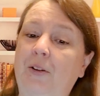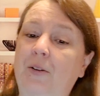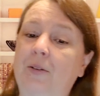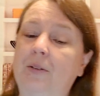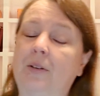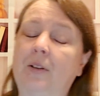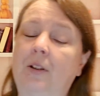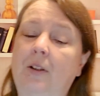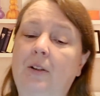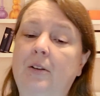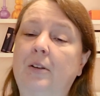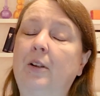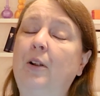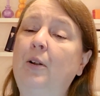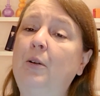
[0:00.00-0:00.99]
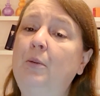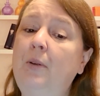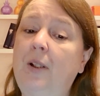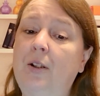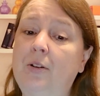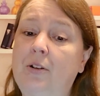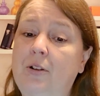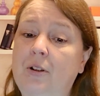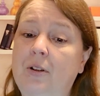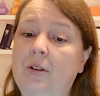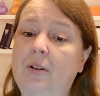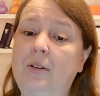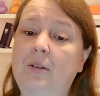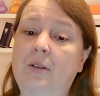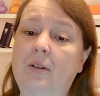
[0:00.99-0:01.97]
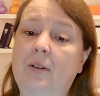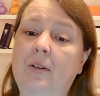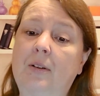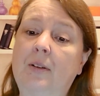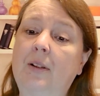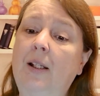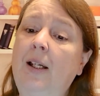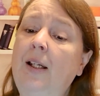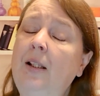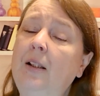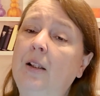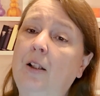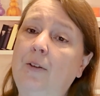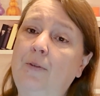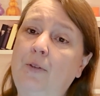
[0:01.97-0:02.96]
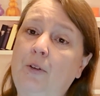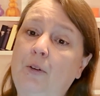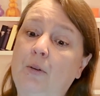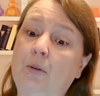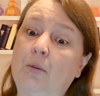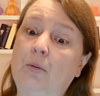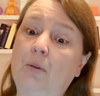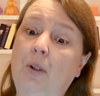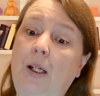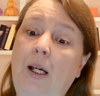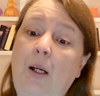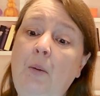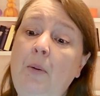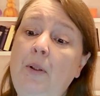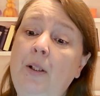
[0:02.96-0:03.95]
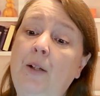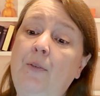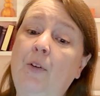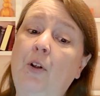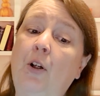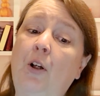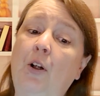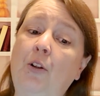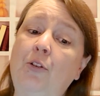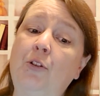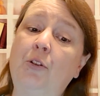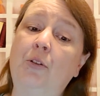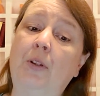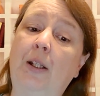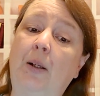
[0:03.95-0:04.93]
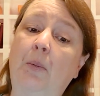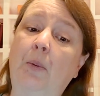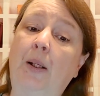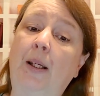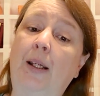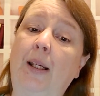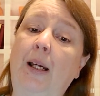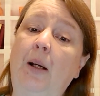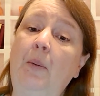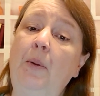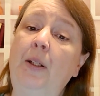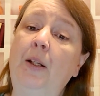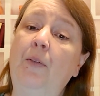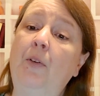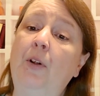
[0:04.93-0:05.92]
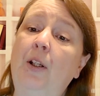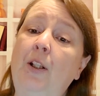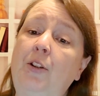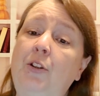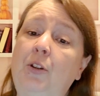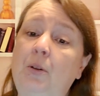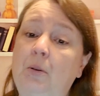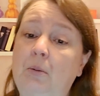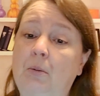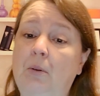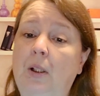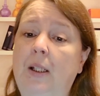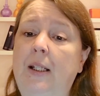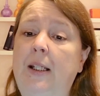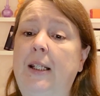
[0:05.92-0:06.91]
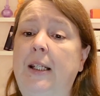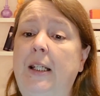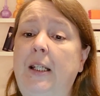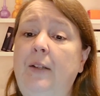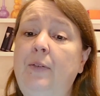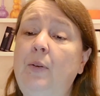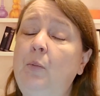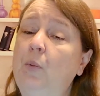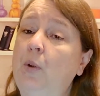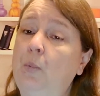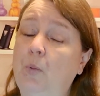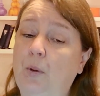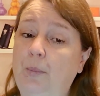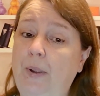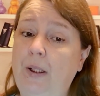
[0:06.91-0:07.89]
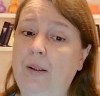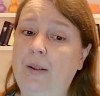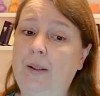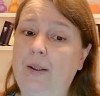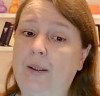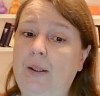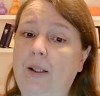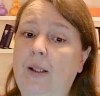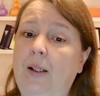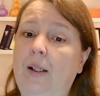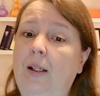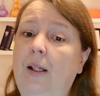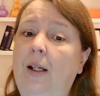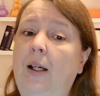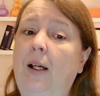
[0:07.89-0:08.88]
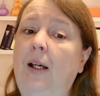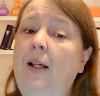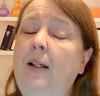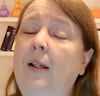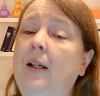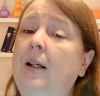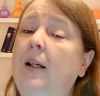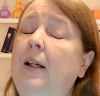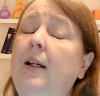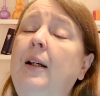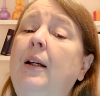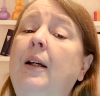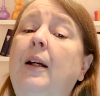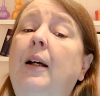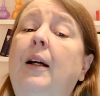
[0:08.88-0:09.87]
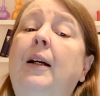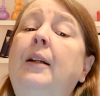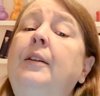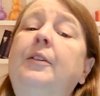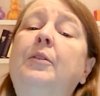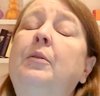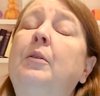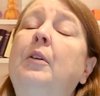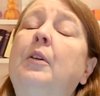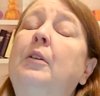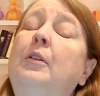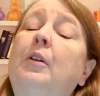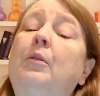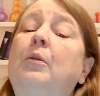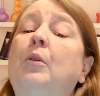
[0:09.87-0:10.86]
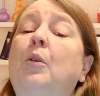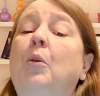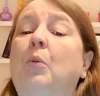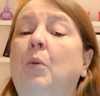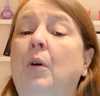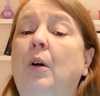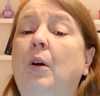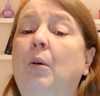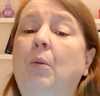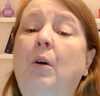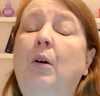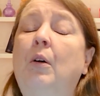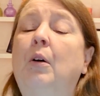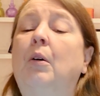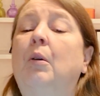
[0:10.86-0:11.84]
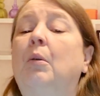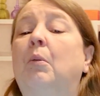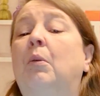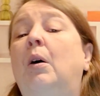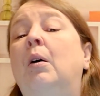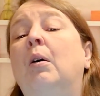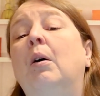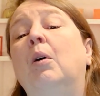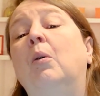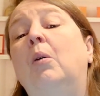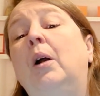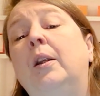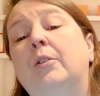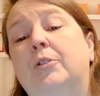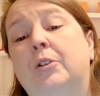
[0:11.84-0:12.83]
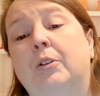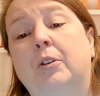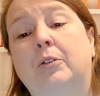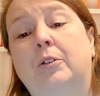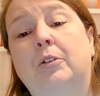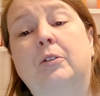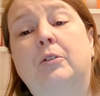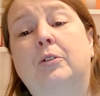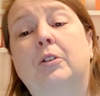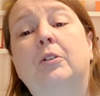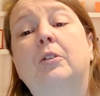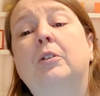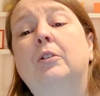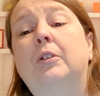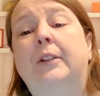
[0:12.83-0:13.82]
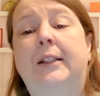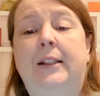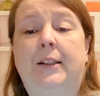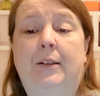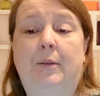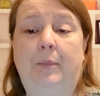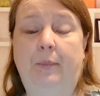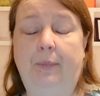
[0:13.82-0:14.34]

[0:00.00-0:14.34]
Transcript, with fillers: her. Oh, Kirsha, I love you. I would never hurt you that way. I would never hit you, even when we're married. I, I, I don't, don't, w- w- well, want to, to, to get